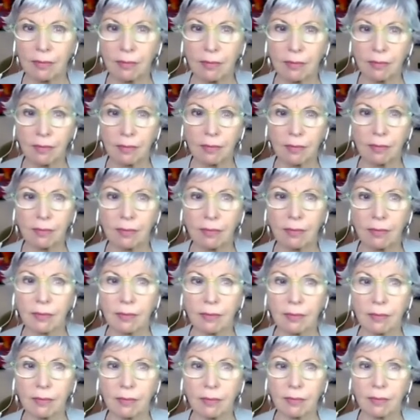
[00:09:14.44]

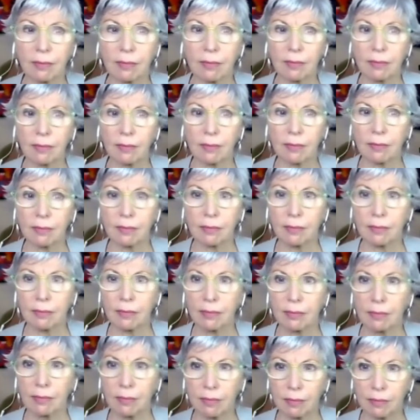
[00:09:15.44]

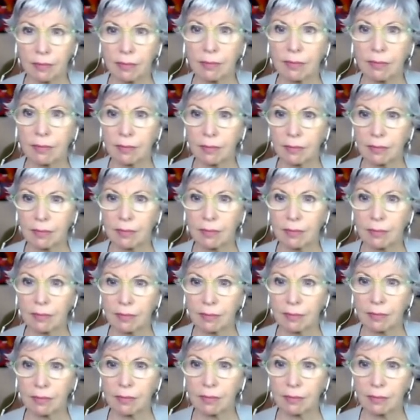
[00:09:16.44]

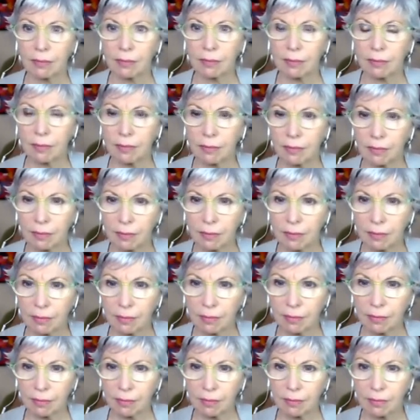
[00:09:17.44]

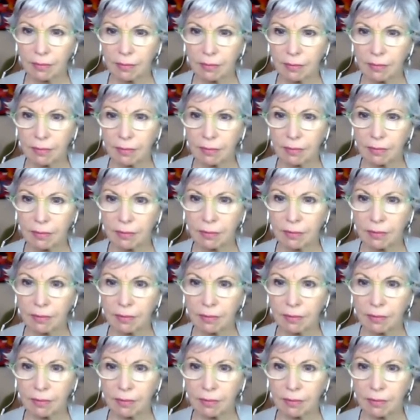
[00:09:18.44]
(silent)